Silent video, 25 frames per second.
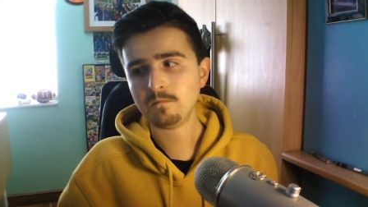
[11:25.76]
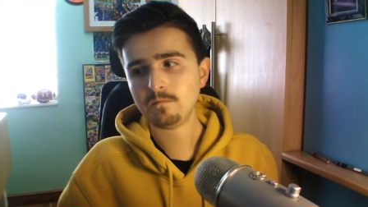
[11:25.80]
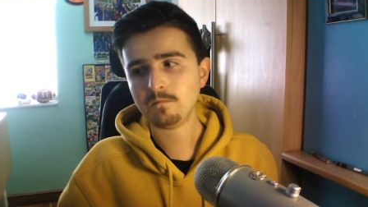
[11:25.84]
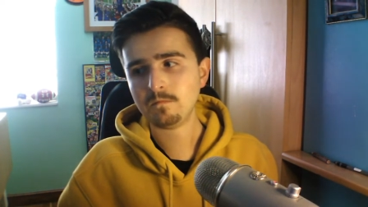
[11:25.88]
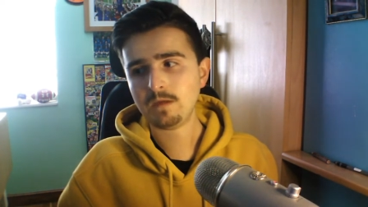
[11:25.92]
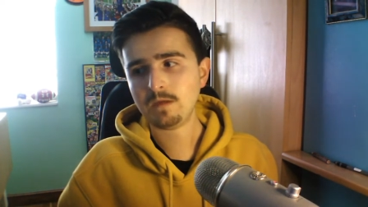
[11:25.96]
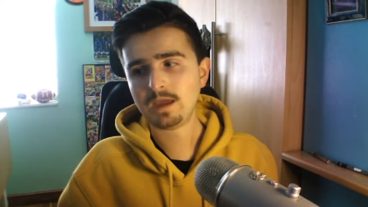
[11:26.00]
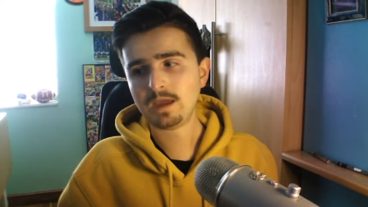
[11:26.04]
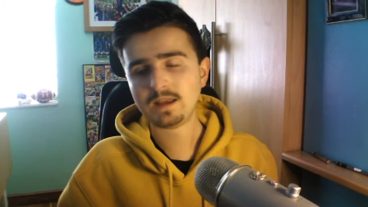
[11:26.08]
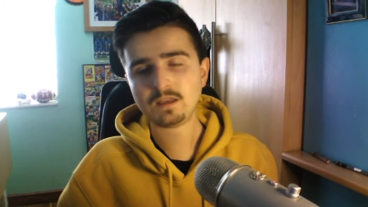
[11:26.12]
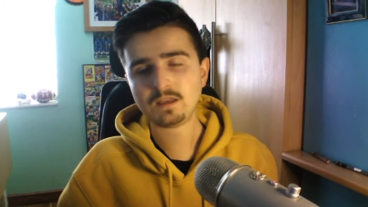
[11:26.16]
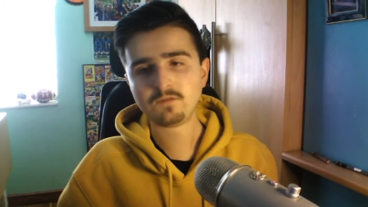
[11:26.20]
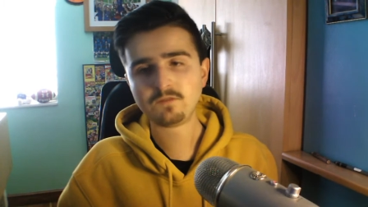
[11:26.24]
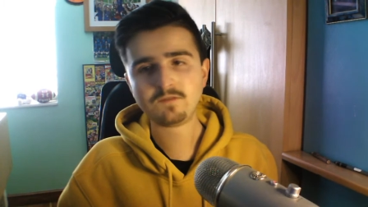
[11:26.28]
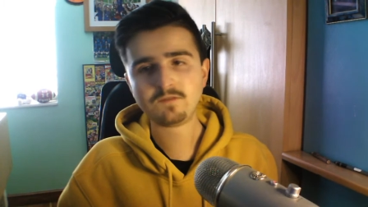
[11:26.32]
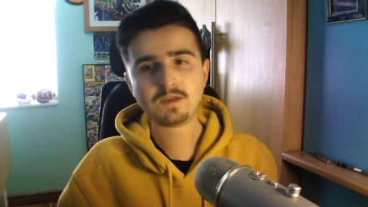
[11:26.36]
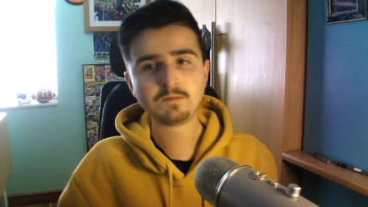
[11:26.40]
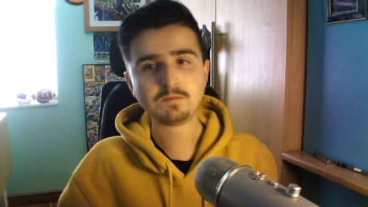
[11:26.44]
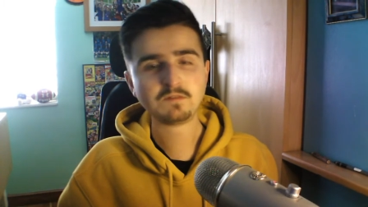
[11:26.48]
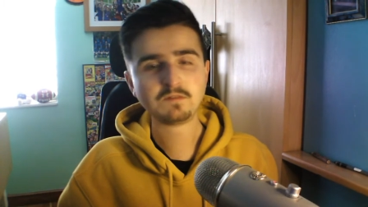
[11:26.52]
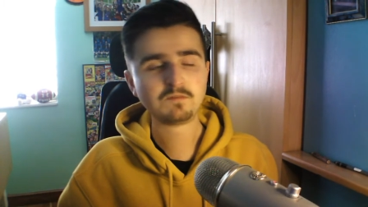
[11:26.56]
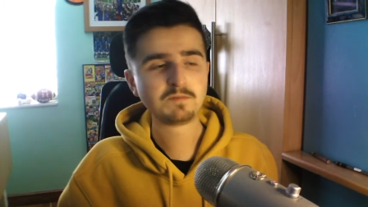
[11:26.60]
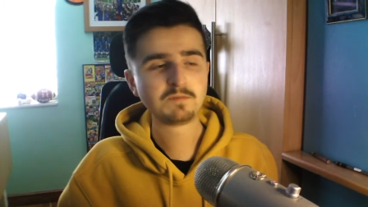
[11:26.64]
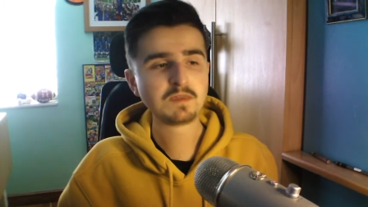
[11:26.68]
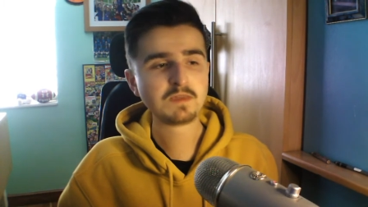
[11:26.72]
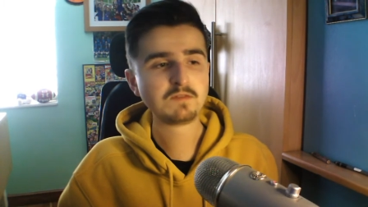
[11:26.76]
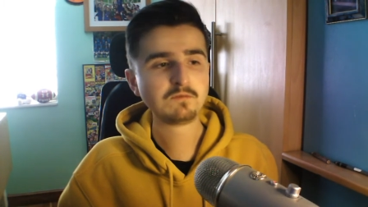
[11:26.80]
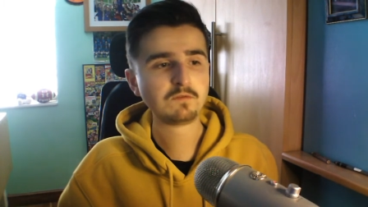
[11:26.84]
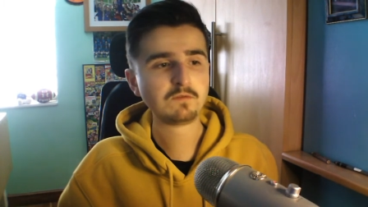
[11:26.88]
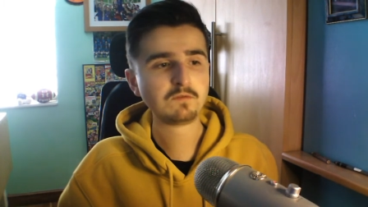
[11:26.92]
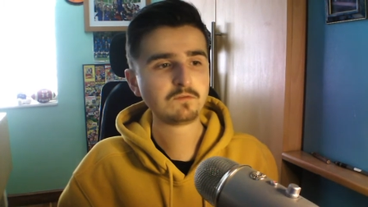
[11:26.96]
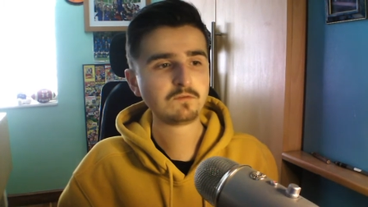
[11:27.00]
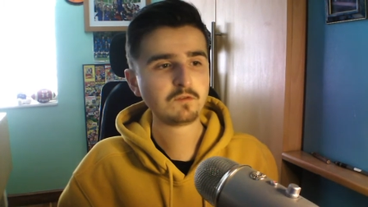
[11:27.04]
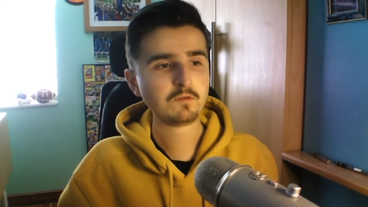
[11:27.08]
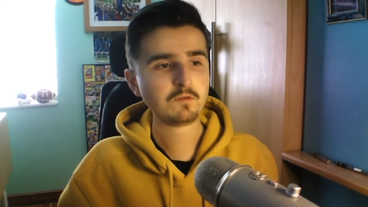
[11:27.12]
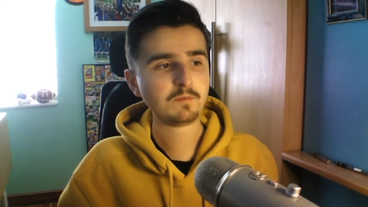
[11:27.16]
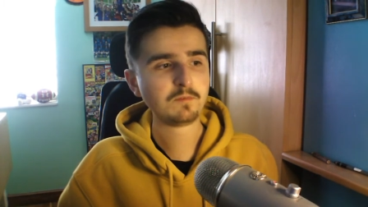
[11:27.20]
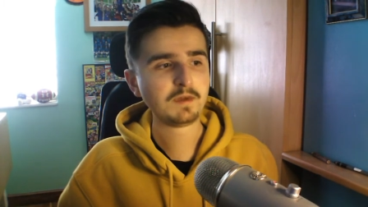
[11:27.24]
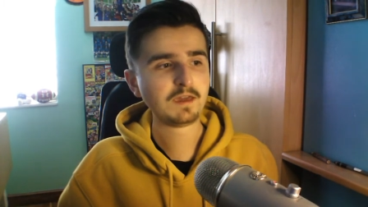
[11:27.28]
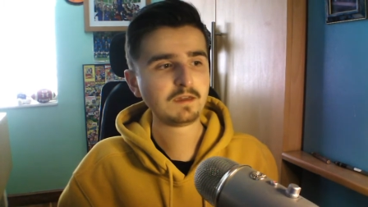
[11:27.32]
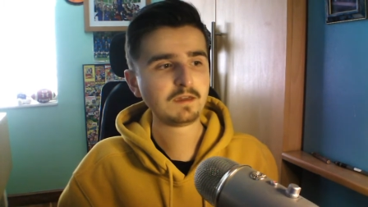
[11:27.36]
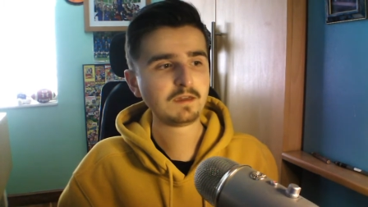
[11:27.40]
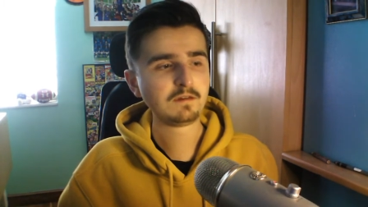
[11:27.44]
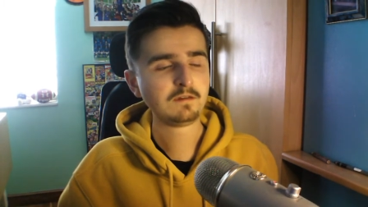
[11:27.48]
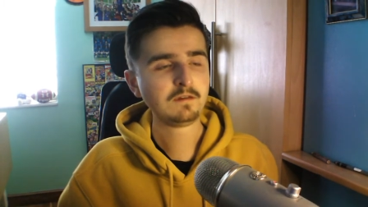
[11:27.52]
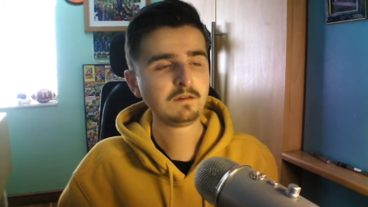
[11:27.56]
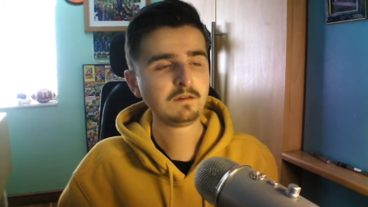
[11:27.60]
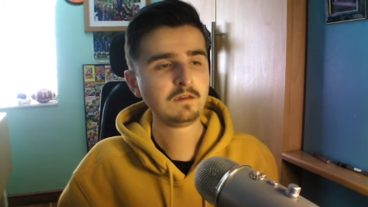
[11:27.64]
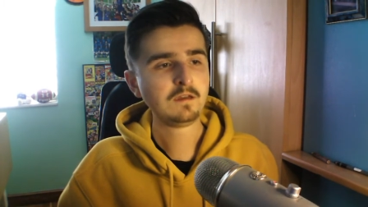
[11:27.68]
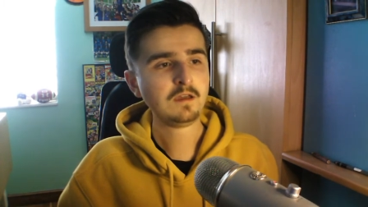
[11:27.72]
had a famous beef with
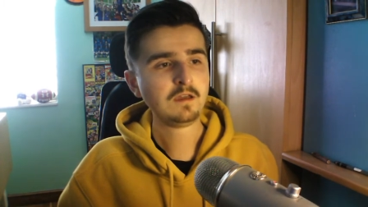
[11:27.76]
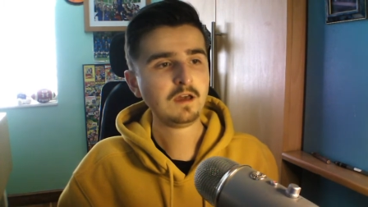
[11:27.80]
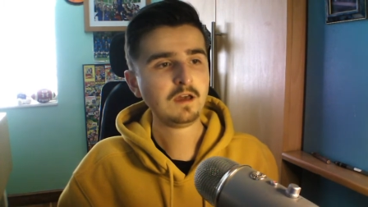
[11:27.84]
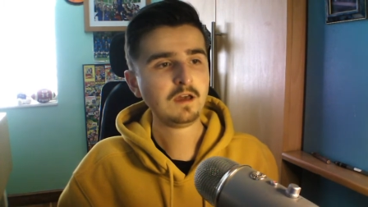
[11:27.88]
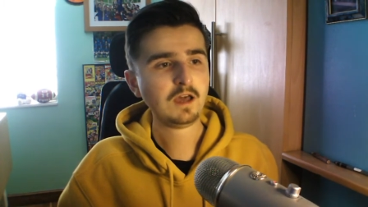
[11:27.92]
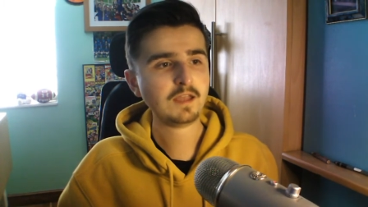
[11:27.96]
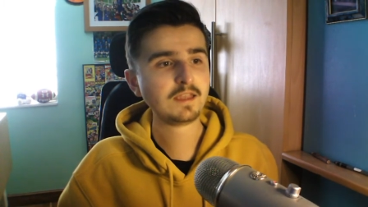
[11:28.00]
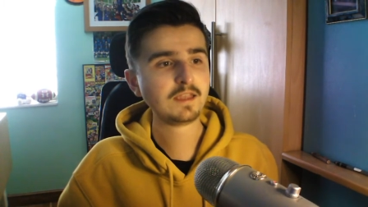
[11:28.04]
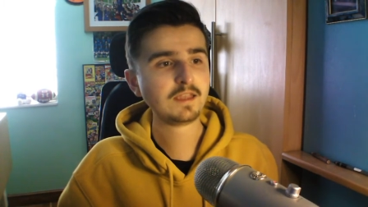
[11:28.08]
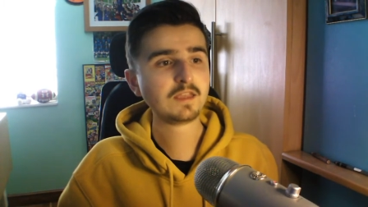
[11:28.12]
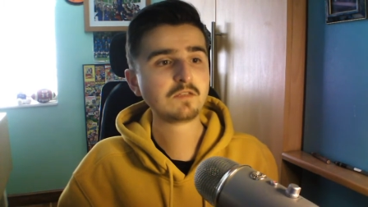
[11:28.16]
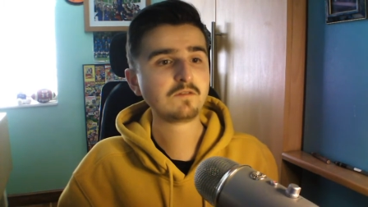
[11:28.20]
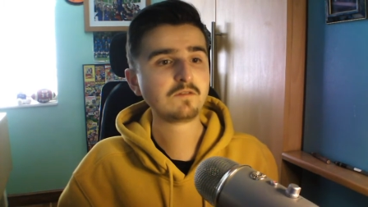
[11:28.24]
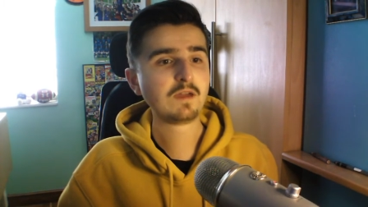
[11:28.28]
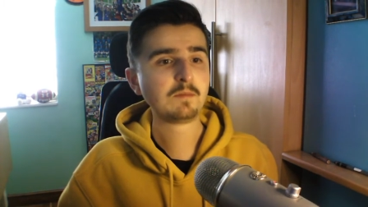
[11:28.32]
Tupac, another